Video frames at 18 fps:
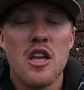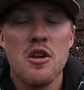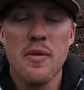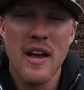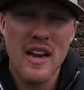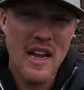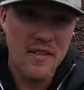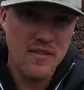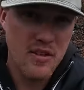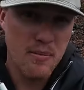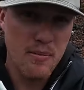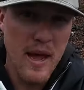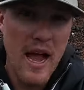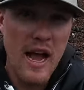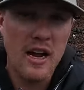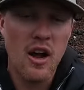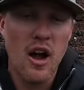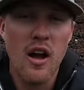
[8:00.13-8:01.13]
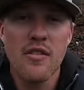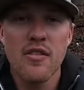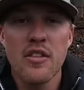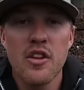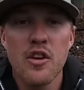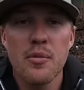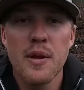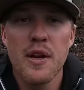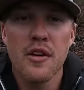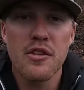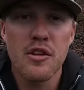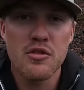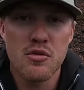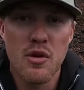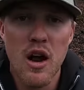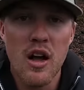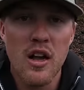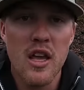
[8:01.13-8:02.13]
You might have to back off a little bit on
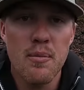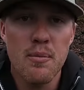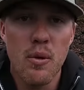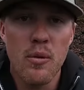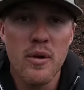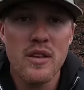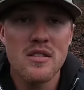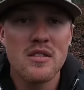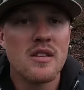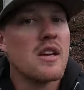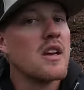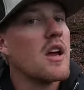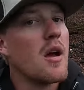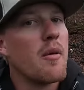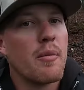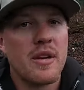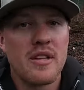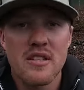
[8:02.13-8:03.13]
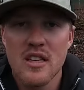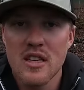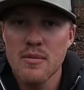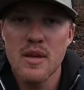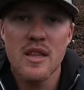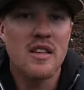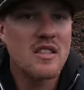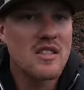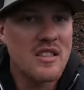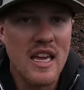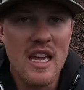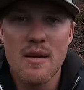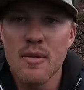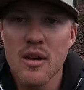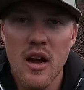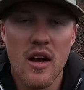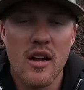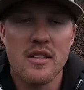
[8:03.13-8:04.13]
those rocky points, but it's gonna be the
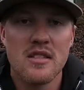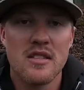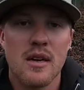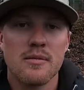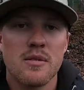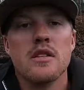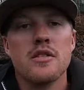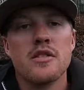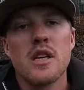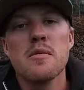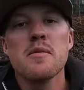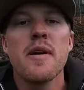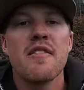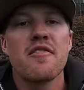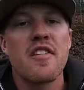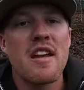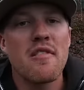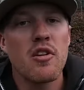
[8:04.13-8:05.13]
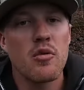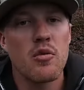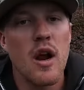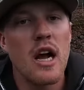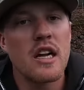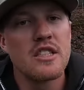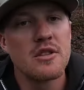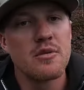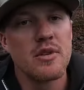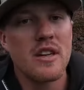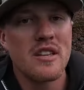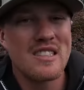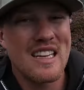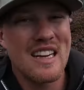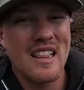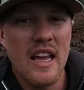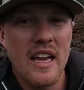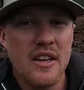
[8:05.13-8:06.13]
same concept. So some of my favorite rods and
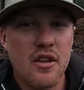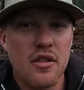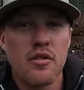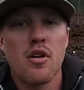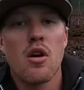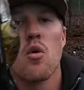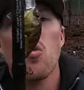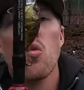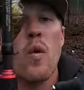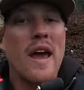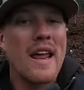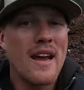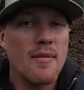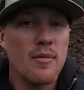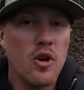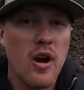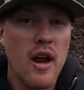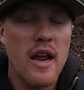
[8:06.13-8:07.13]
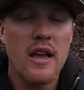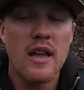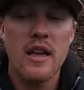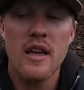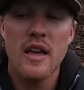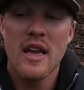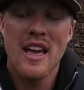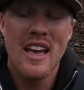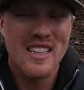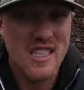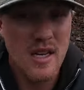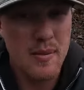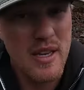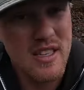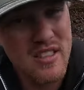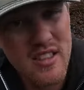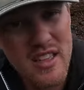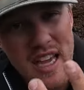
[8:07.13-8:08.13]
reels that I like to throw when I'm cranking is I
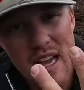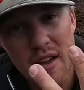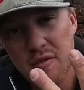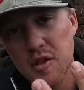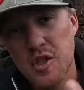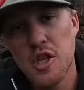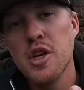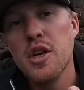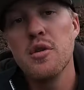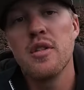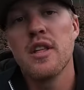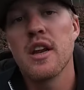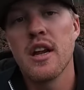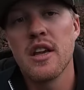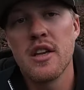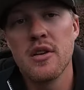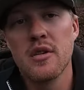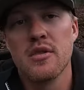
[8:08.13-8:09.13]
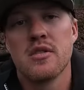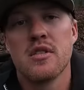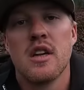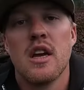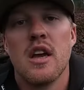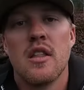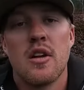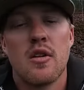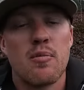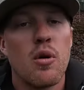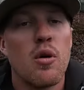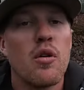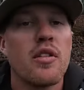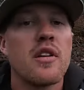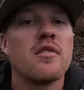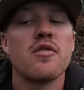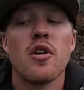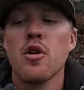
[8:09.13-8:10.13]
basically have two that I use. They're
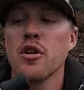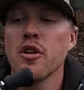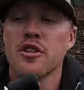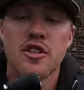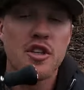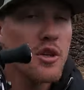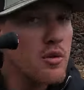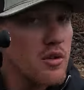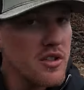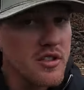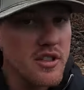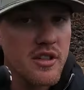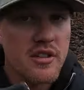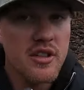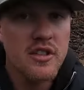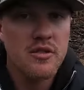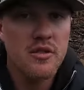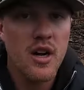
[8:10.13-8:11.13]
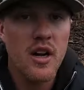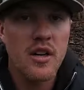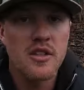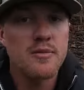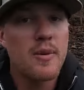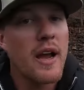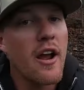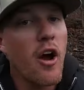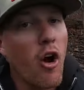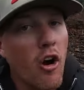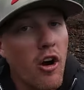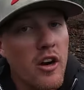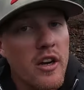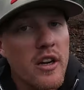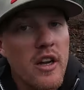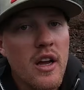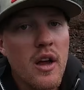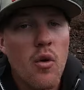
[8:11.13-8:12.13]
both Invoker Tour Series rods by
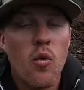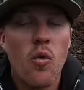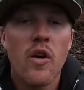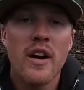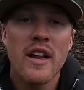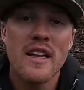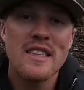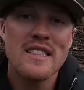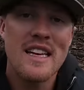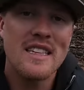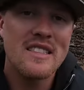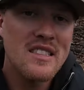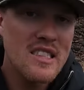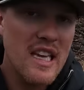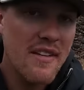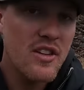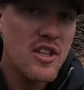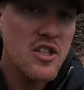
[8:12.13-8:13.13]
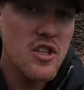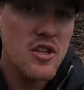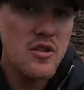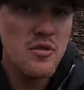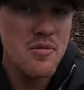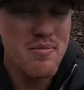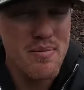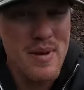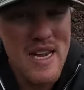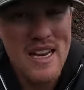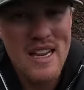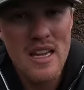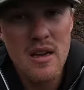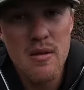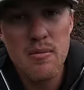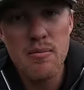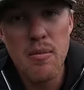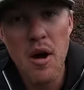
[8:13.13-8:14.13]
Arc. One is a 7.2
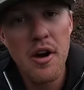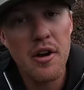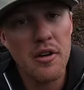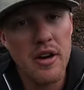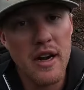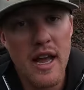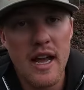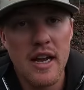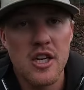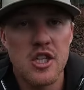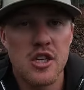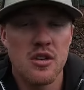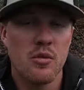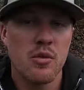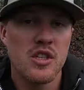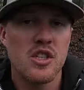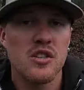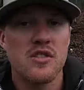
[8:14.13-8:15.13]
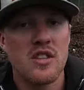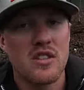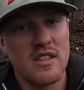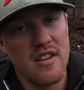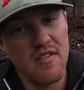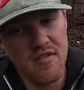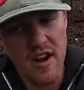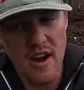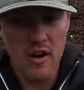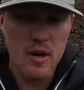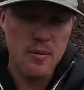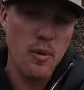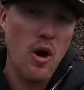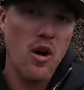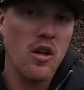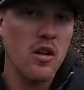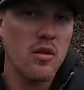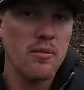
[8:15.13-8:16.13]
medium moderate action, which is just a very
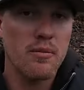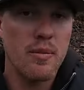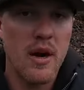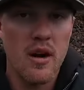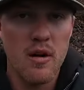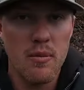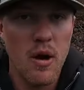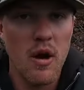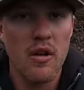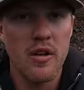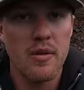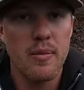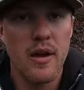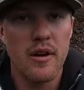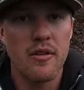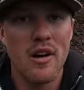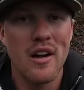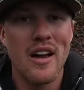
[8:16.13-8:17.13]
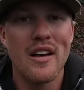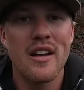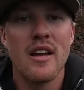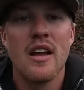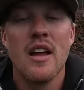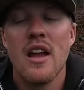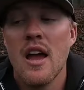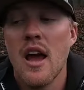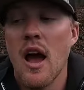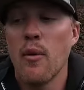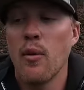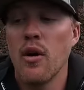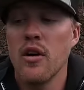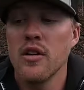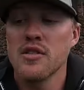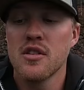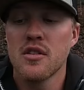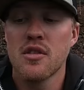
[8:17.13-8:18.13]
parabolic bend rod. I will
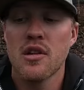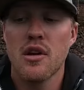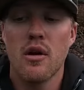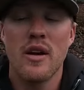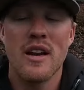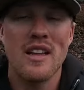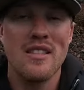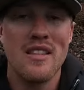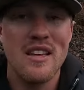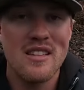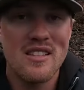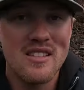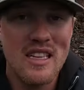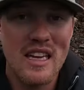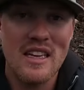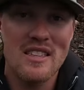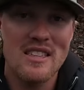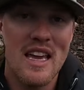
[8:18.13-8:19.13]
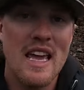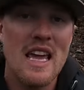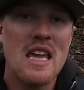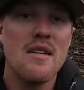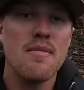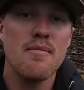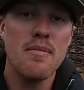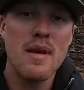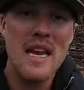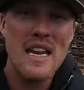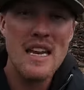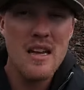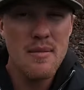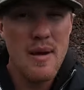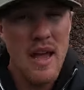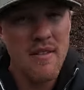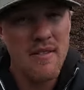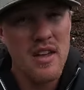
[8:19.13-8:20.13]
also throw it in the 6.8
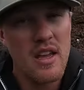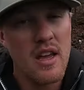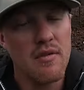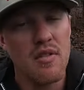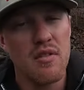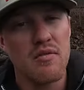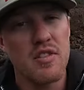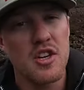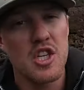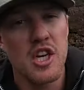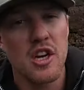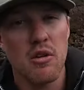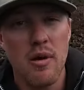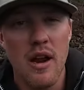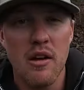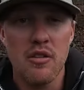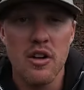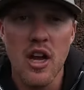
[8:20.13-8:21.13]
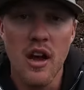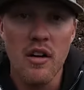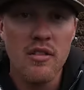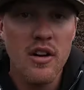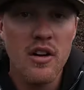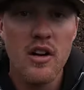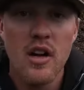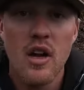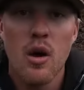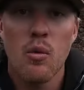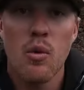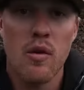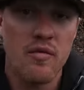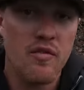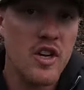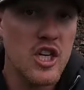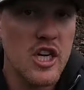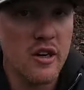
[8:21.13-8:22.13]
medium heavy if I'm fishing around cover,
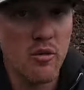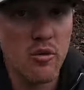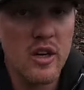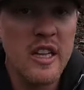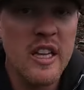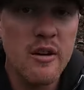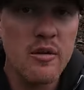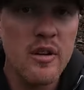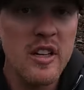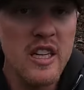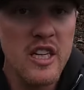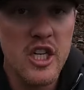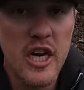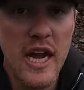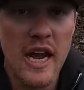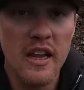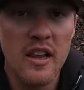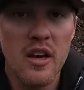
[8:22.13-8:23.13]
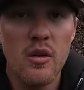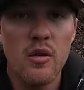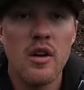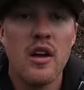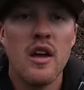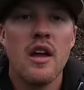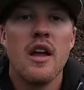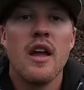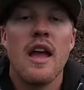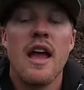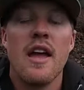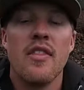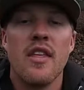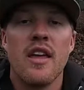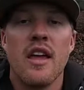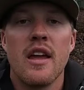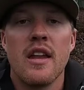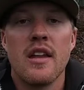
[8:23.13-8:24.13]
where I'm fishing really, really shallow.
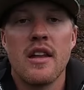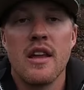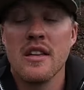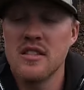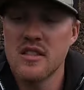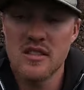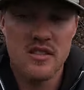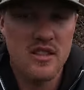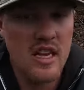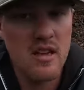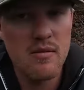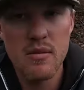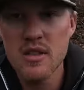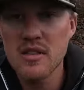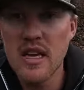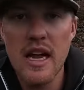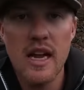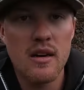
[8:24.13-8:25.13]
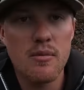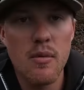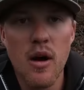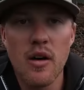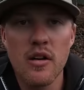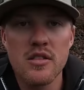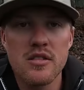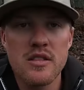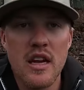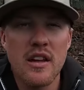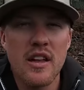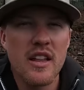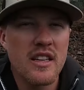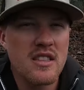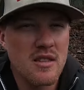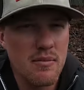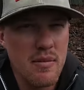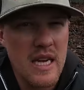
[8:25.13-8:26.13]
And then it's the same exact model style. I
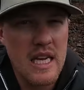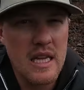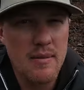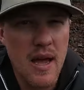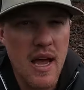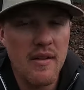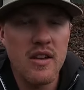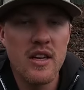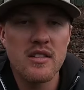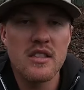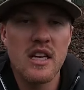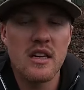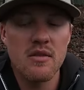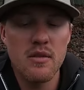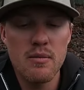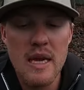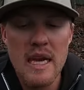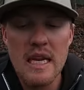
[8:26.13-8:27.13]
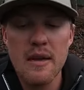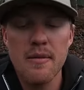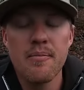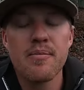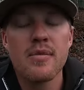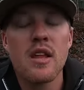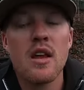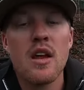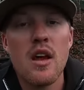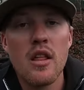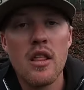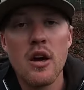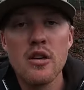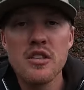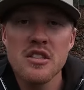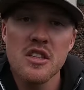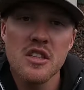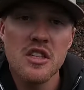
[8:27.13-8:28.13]
think it's a medium heavy instead of a medium.
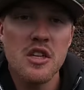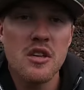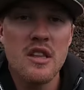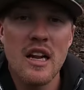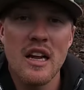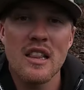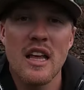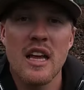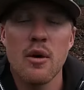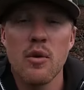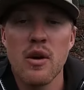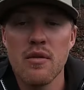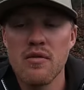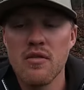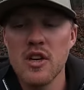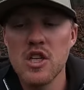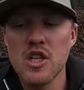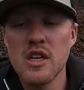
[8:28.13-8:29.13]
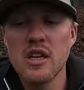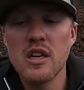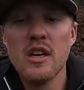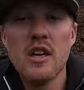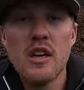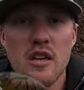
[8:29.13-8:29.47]
Those are the two that I like when I'm fishing